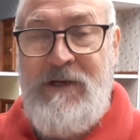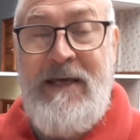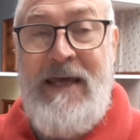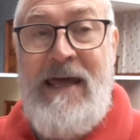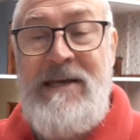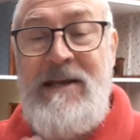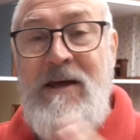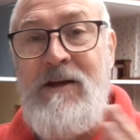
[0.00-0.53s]

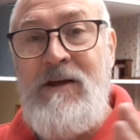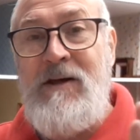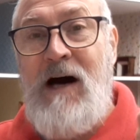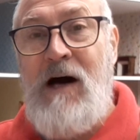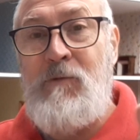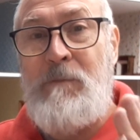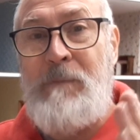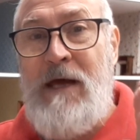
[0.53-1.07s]
Again, I
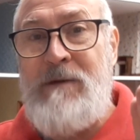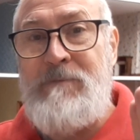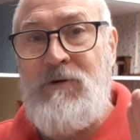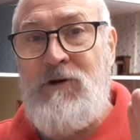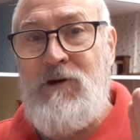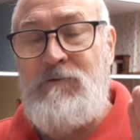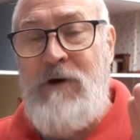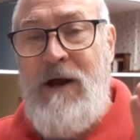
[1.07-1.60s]
will
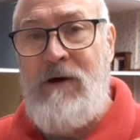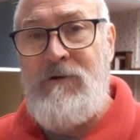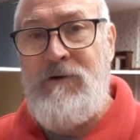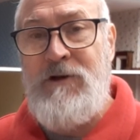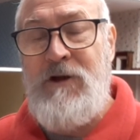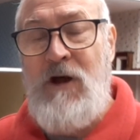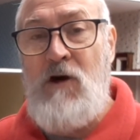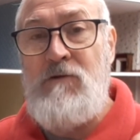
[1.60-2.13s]
paper
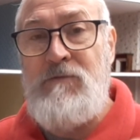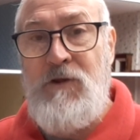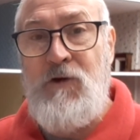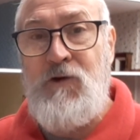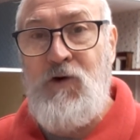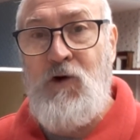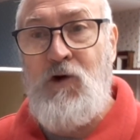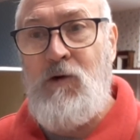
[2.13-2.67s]
around, over the
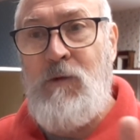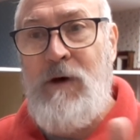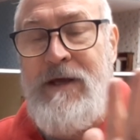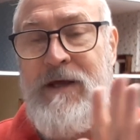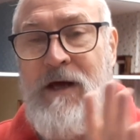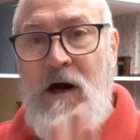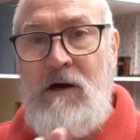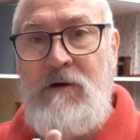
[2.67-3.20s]

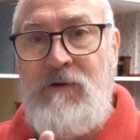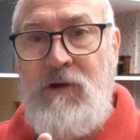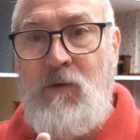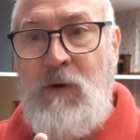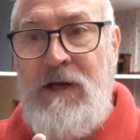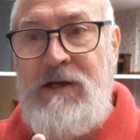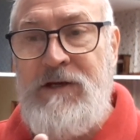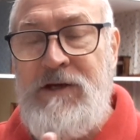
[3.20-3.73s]
doorway, over the
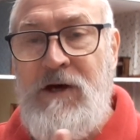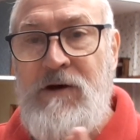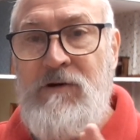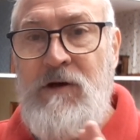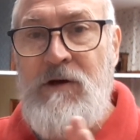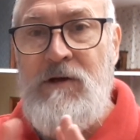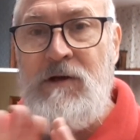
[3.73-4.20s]
window,